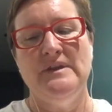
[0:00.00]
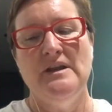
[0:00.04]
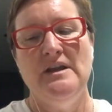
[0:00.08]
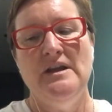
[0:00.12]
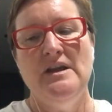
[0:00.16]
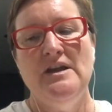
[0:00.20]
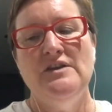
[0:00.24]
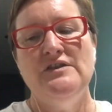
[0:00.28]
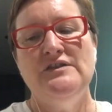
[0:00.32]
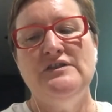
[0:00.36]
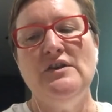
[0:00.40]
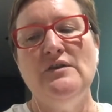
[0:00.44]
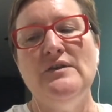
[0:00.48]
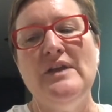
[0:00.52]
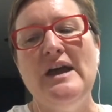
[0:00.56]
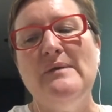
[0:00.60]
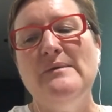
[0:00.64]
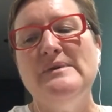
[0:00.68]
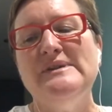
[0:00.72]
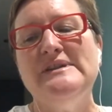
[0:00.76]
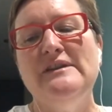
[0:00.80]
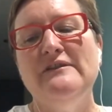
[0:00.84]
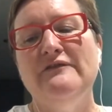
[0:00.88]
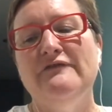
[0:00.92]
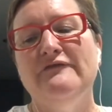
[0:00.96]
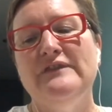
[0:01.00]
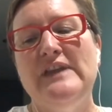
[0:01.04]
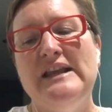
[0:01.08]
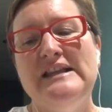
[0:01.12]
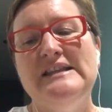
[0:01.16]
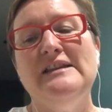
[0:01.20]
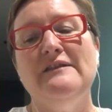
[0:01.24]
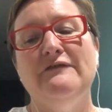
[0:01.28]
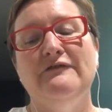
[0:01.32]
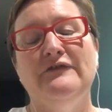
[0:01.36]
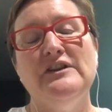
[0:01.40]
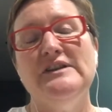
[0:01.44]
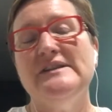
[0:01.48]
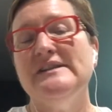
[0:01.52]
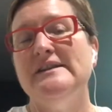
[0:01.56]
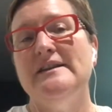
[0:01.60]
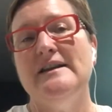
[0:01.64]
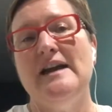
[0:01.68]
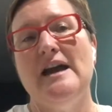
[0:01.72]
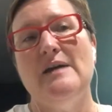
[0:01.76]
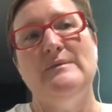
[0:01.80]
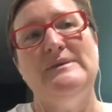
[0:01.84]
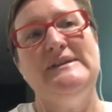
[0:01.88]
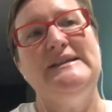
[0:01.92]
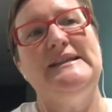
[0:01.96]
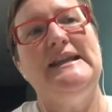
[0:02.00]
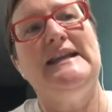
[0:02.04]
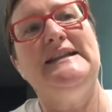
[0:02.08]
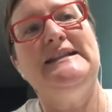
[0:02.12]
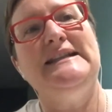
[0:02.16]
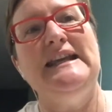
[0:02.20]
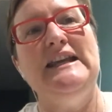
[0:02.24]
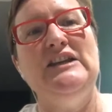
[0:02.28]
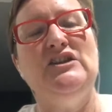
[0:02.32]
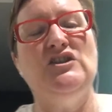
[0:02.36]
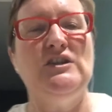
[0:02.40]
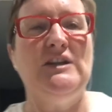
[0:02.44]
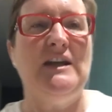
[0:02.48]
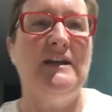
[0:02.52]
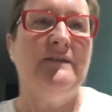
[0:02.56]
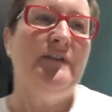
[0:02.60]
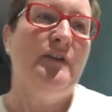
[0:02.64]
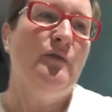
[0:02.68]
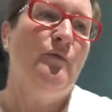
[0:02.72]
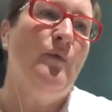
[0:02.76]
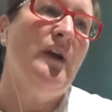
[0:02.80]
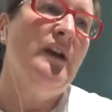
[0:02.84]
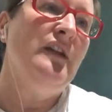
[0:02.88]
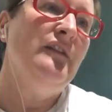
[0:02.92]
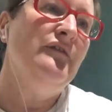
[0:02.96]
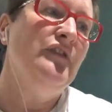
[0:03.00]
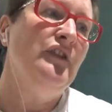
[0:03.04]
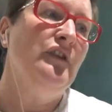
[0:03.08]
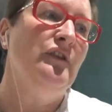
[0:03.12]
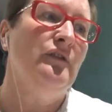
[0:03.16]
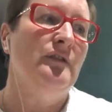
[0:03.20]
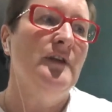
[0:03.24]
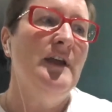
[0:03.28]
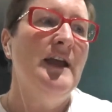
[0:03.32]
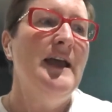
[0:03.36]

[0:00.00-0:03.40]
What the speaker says: So that's the first thing I would say to each and every one of you.